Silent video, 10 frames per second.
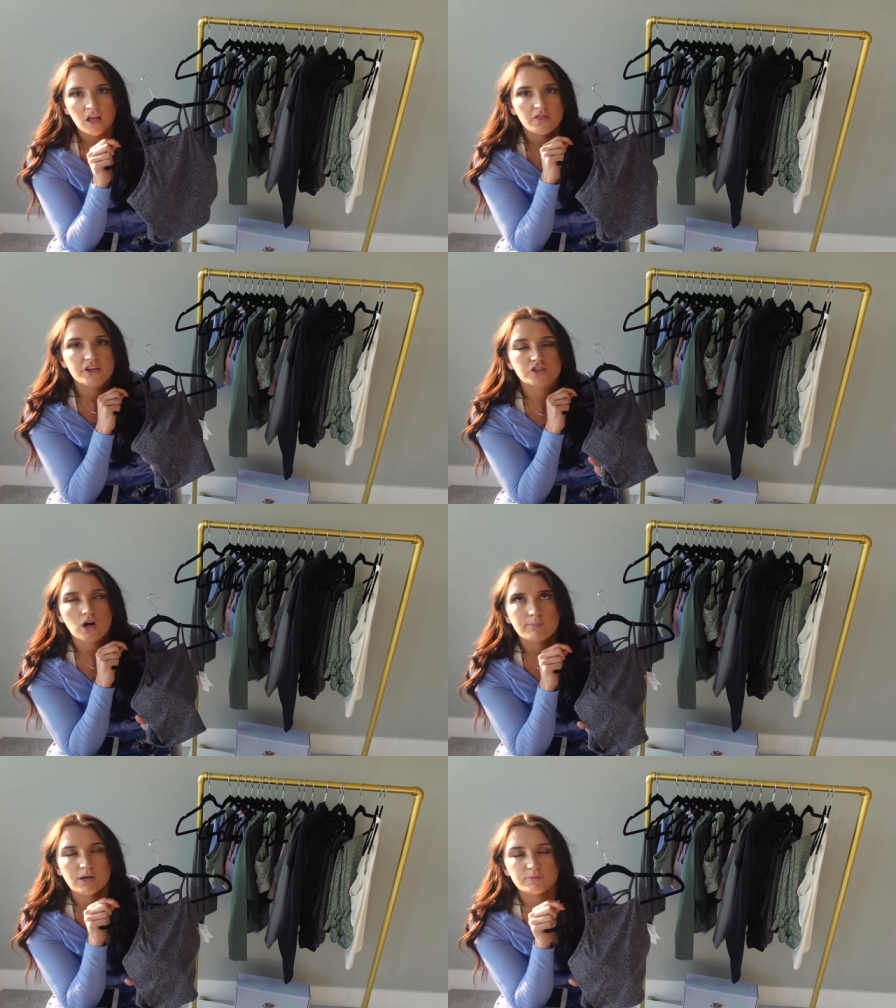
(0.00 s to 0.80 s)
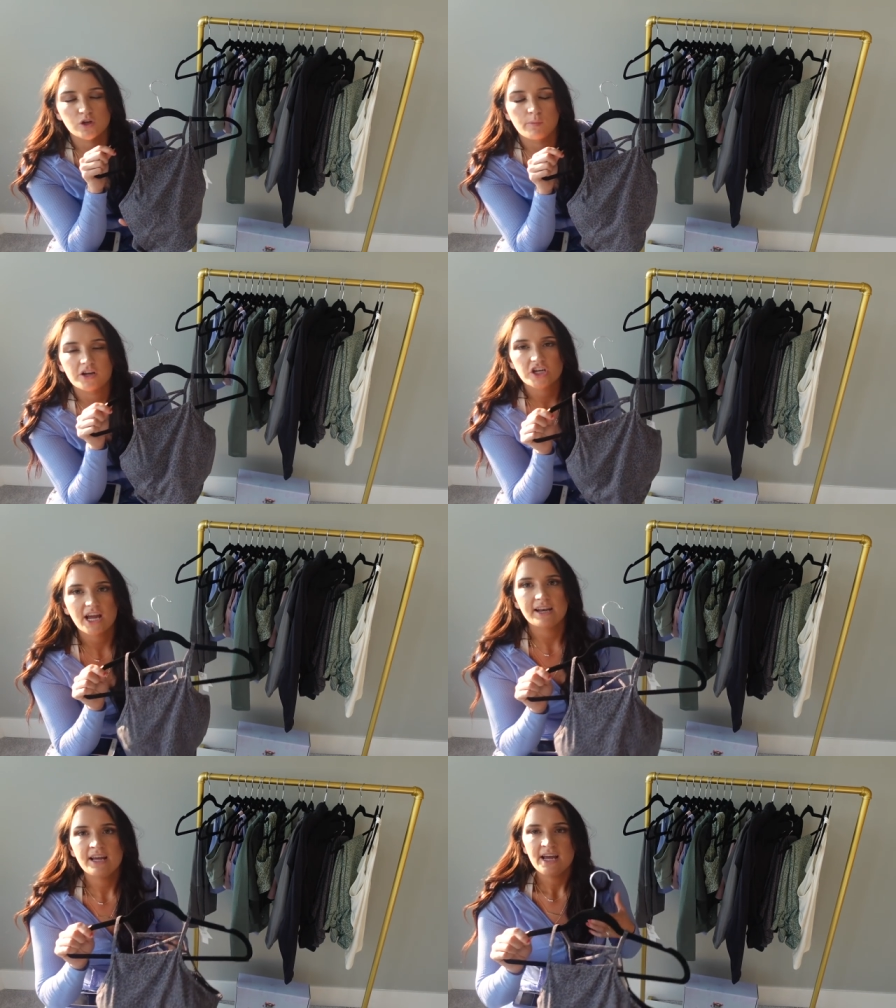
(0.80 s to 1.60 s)
this crop top so much.
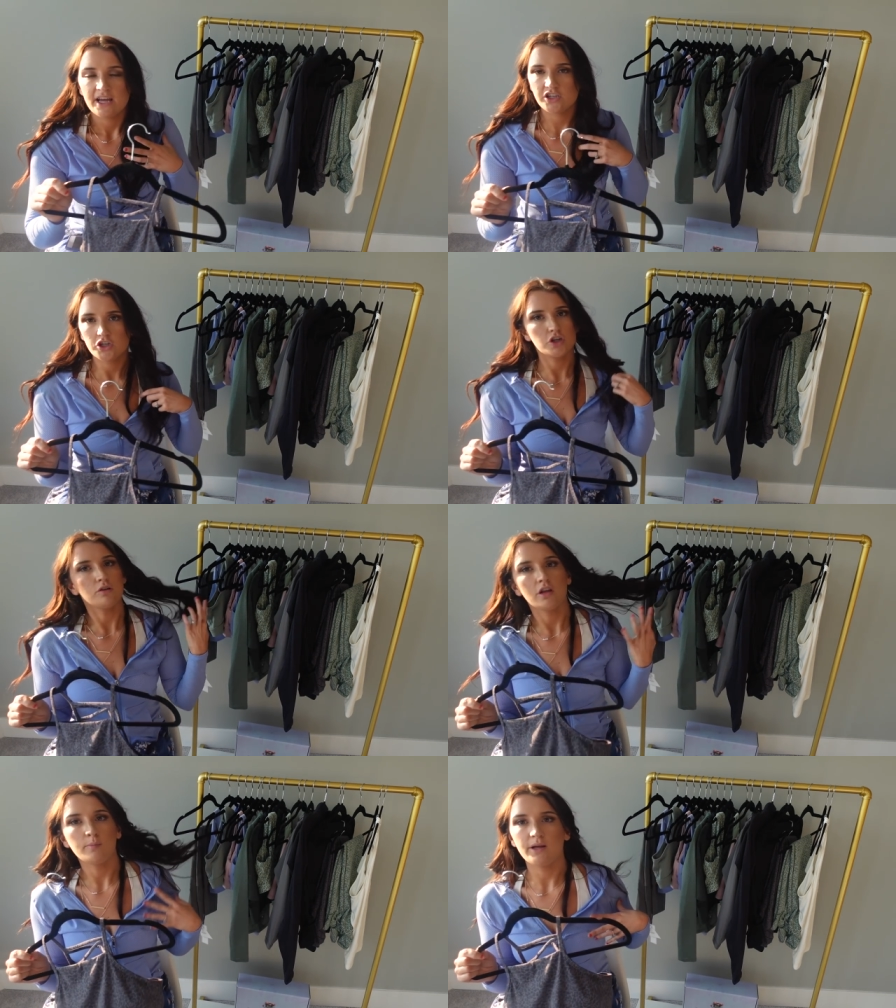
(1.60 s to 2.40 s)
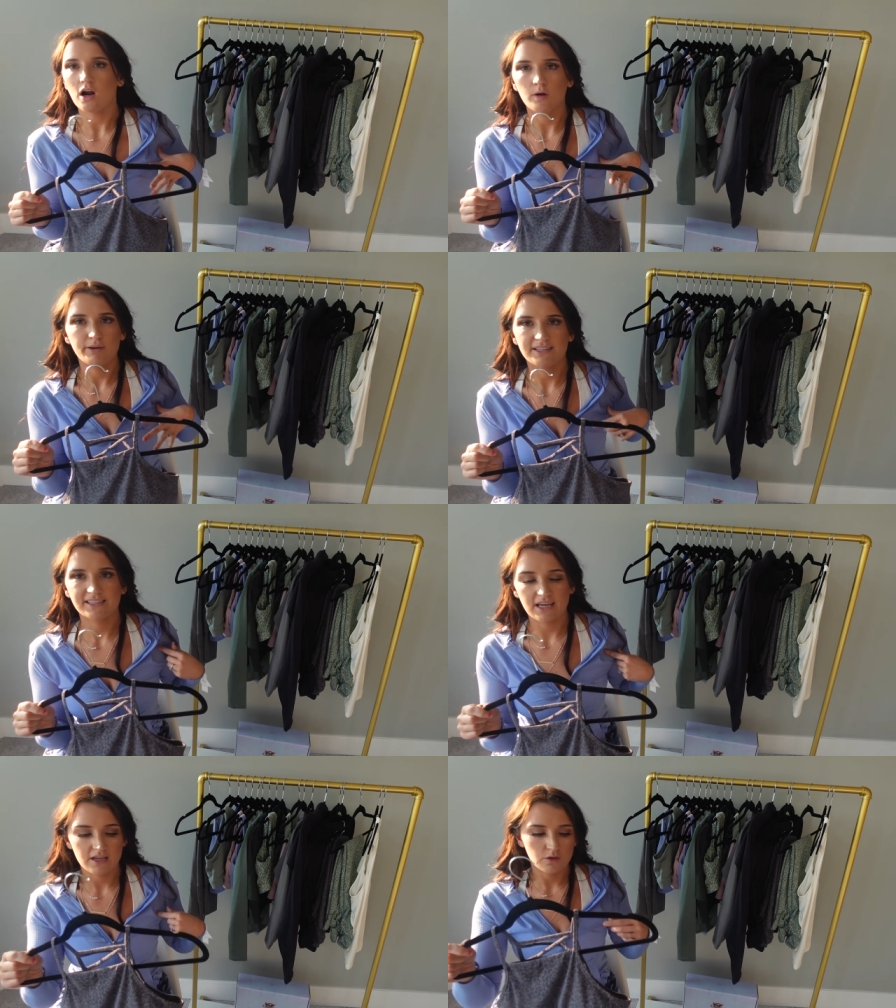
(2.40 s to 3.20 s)
And it did show a little bit armpit
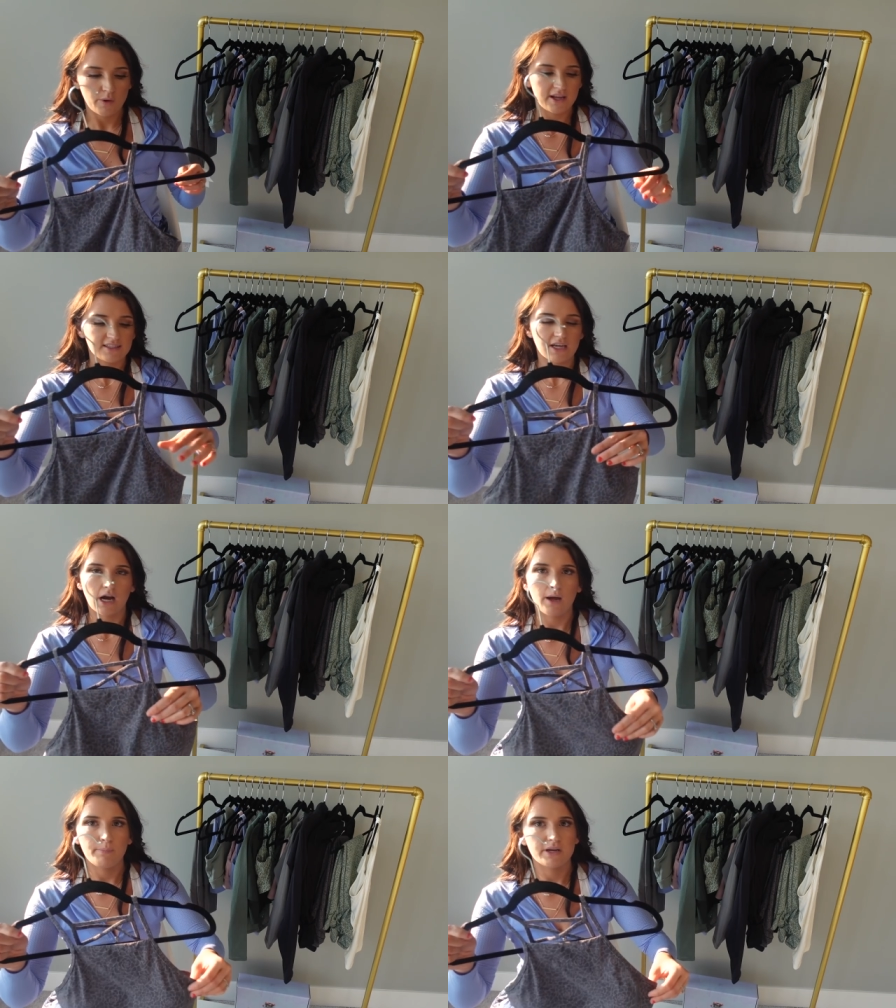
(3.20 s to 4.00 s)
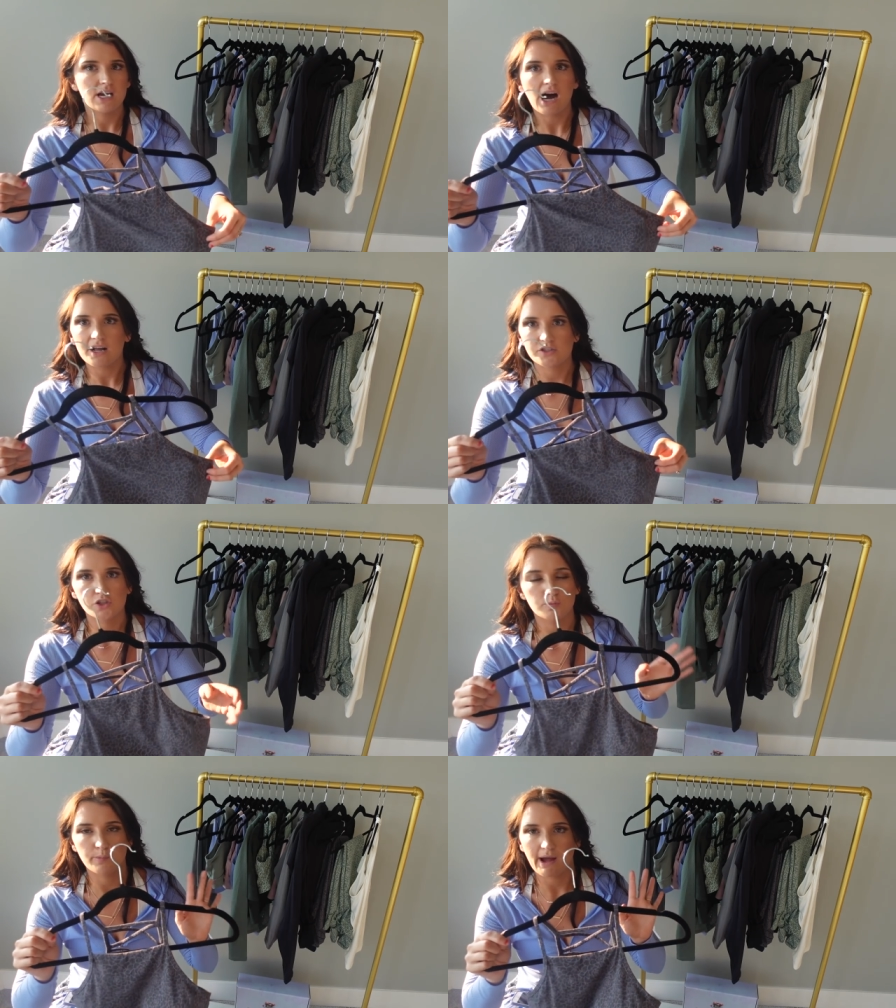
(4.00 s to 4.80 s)
skin, the way it's cut, but not
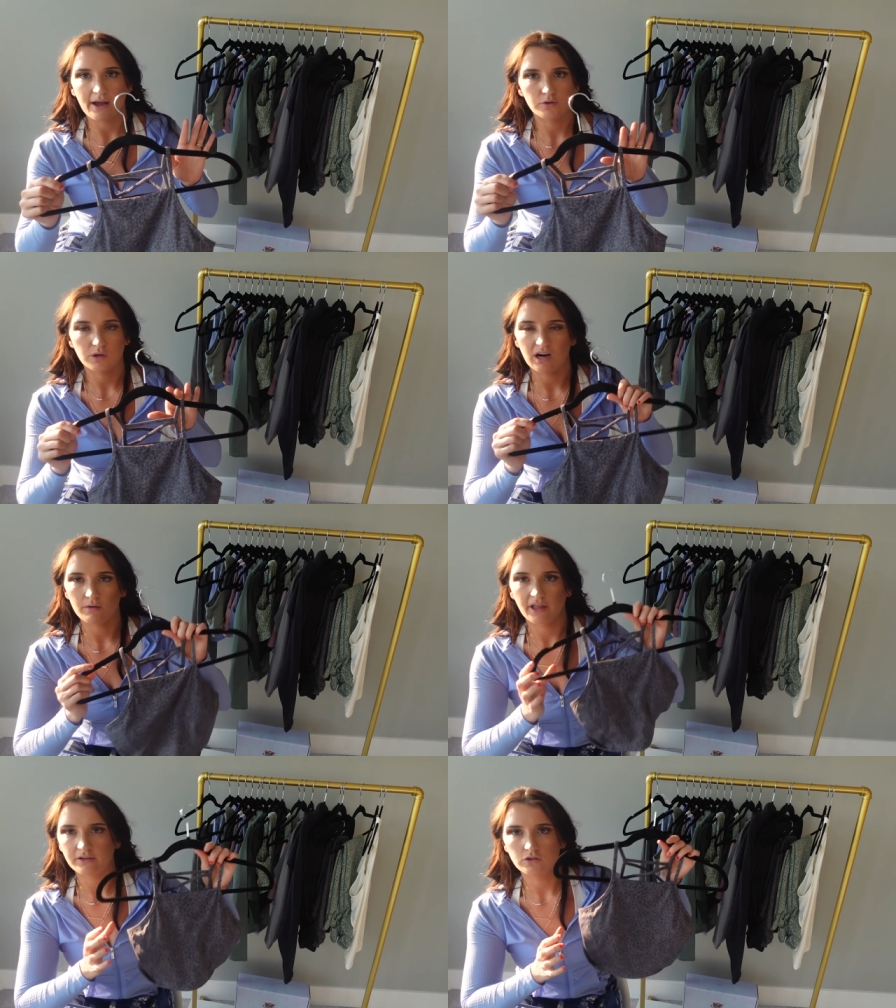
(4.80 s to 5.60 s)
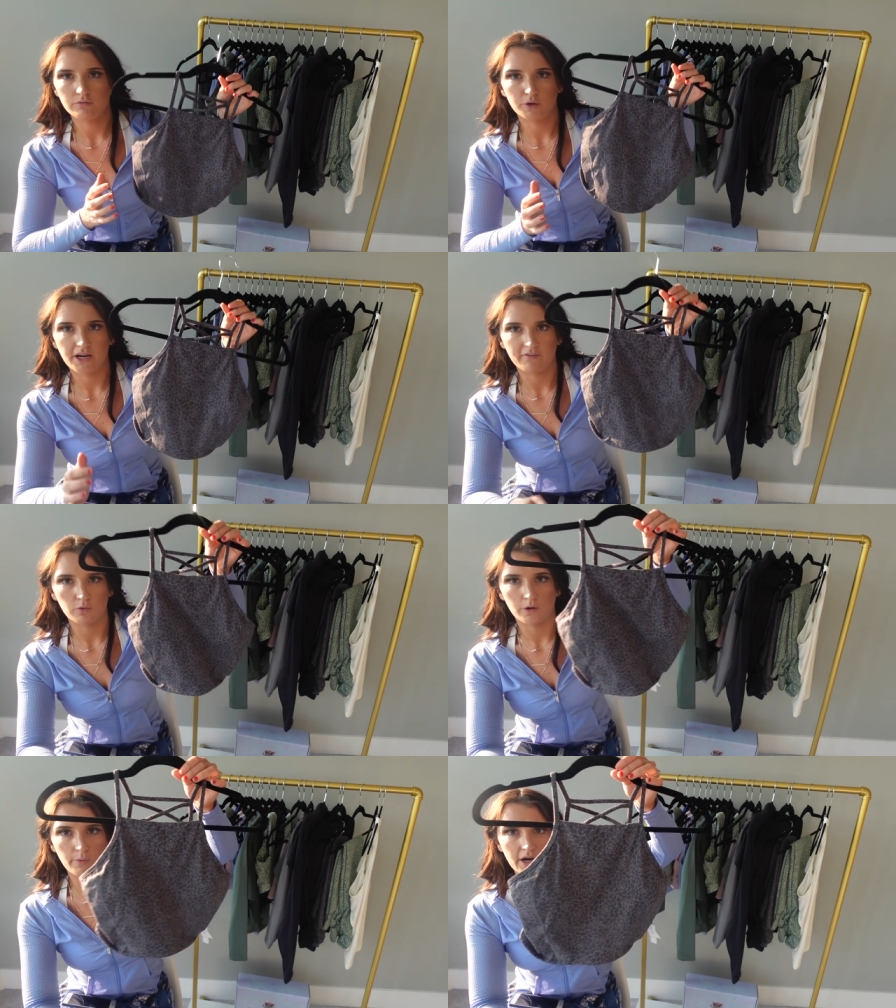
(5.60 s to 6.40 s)
super bad to where I would never
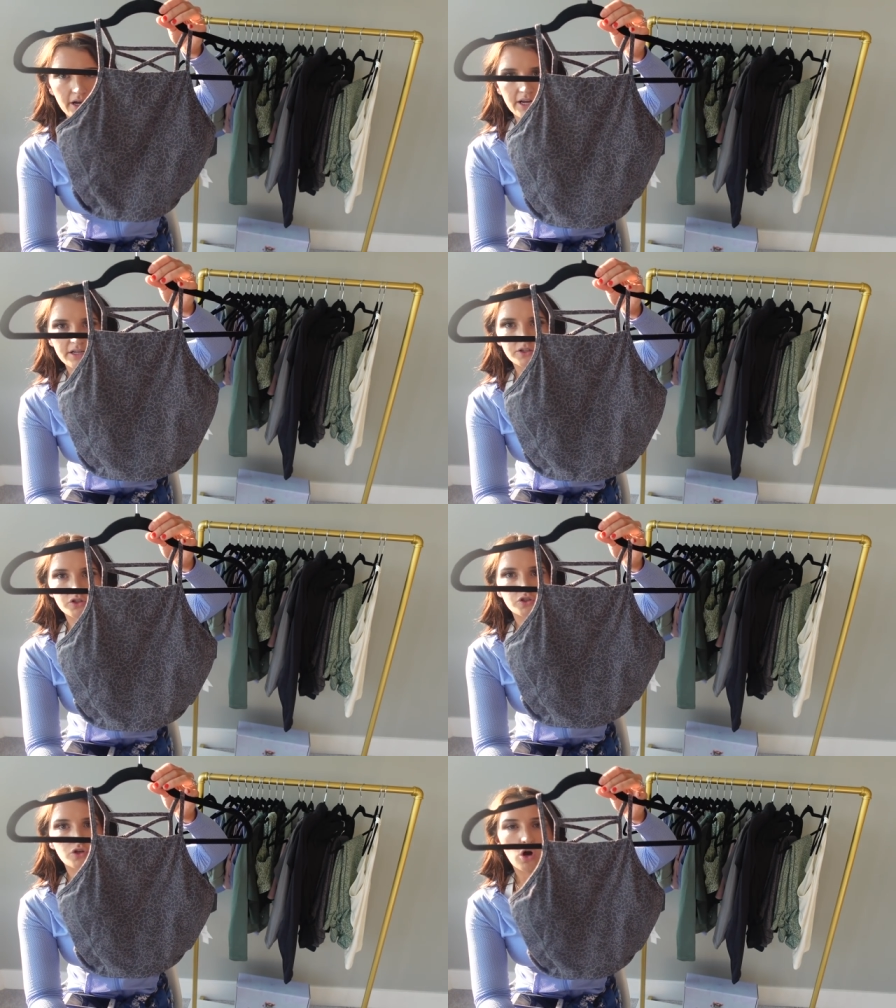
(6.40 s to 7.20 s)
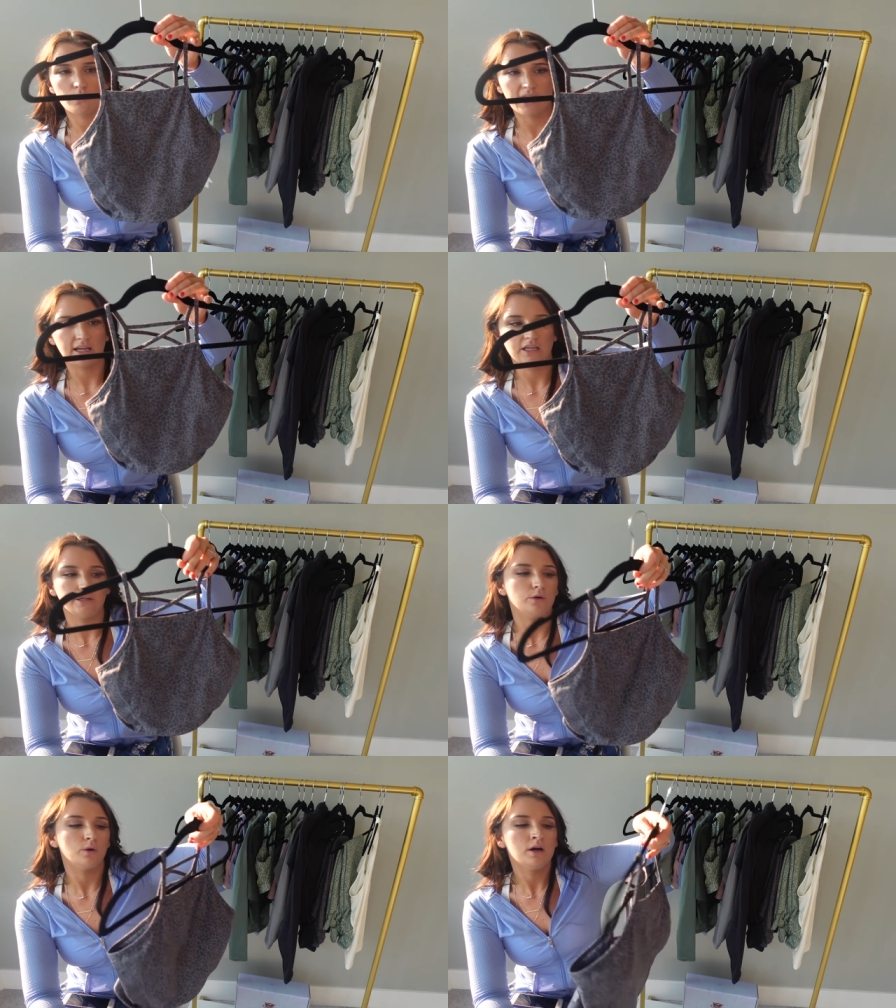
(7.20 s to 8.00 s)
wanna wear it. It is so dang
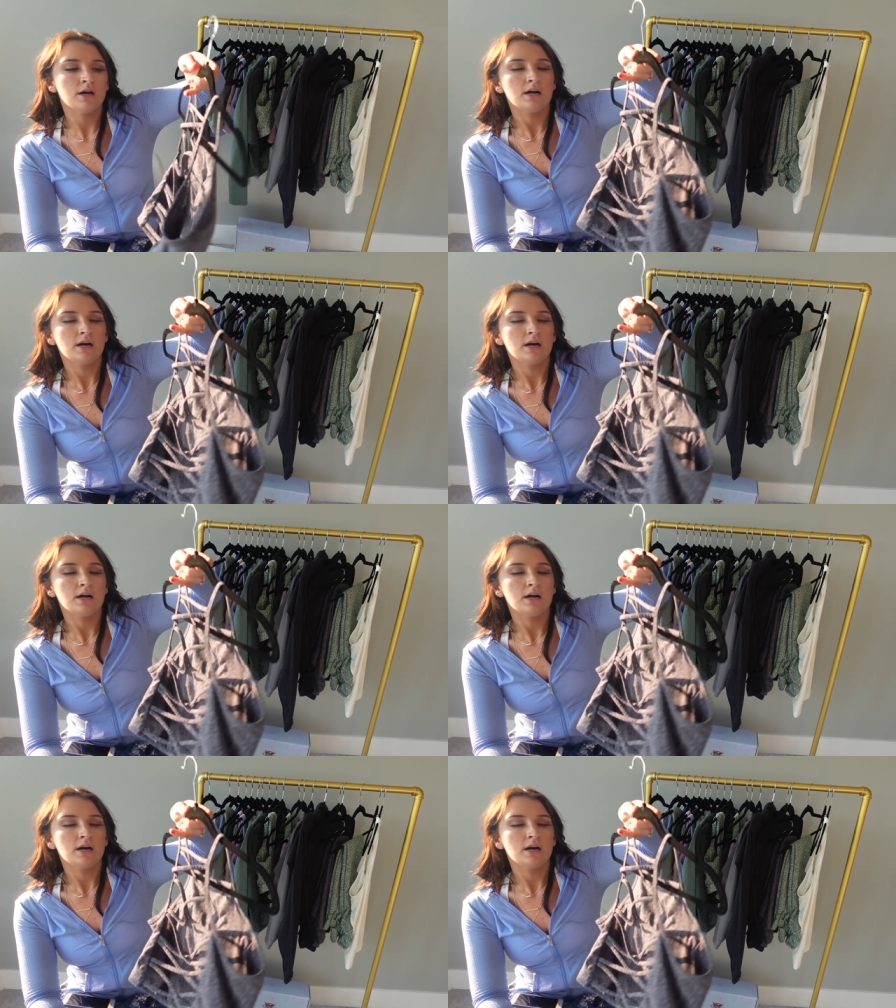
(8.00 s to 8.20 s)
cute.